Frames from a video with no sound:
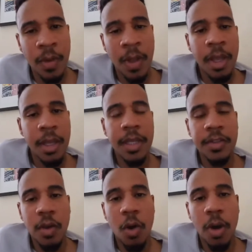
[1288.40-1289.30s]
And
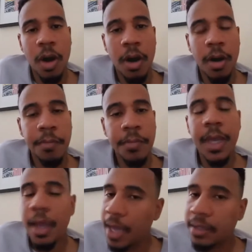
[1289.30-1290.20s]
so,
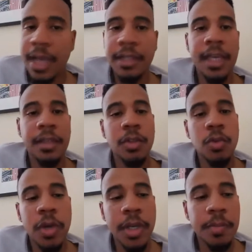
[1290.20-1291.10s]
I think Lou
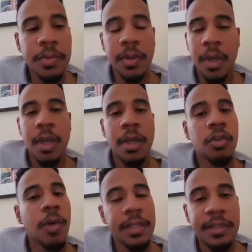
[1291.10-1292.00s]
Williams,
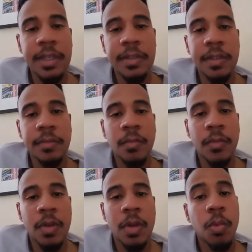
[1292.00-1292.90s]
great season.
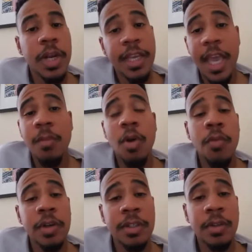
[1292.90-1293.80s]
When he came over
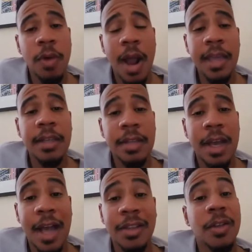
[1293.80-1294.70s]
to the Rockets,
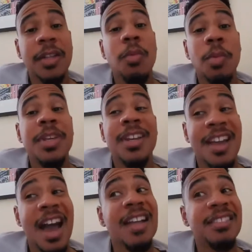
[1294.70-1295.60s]
I thought that would be a
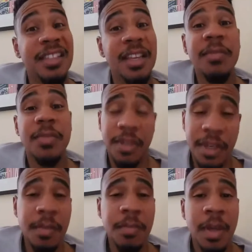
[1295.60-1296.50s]
godsend for
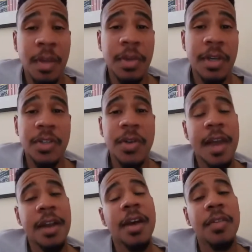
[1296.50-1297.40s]
them because you had
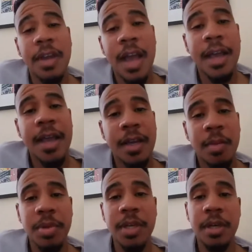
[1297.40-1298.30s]
another guy that could
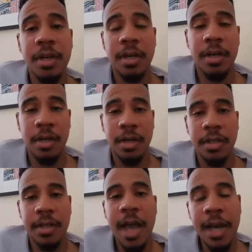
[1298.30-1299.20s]
be a
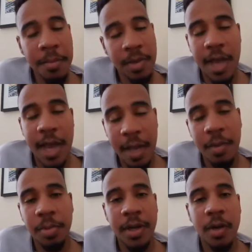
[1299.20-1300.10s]
dynamic
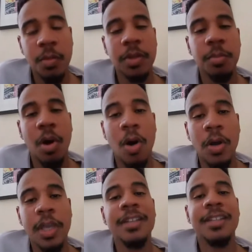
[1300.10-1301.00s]
player with the ball
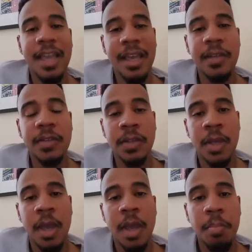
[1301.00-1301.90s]
in his hands,
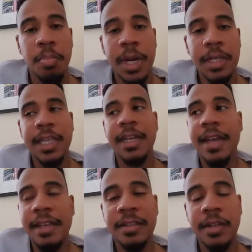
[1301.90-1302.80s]
but it didn't
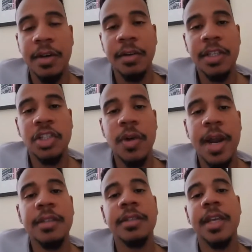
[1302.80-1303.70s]
necessarily
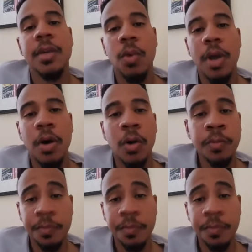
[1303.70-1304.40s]
translate well,